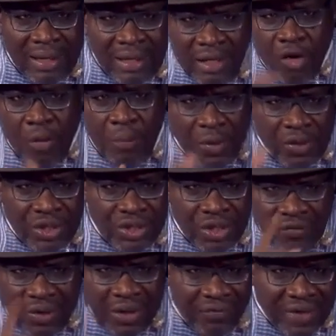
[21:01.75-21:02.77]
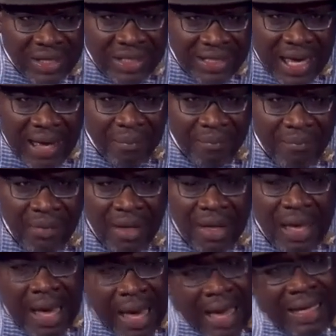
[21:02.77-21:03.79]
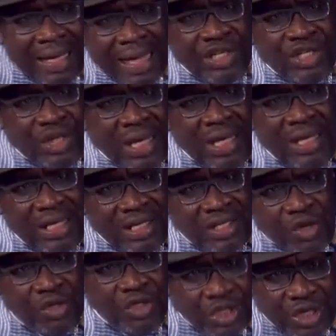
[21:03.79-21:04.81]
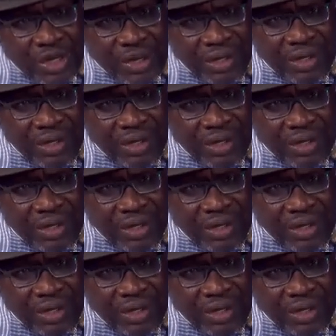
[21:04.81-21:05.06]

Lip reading: in opposition for the first time. And that trend is continuing.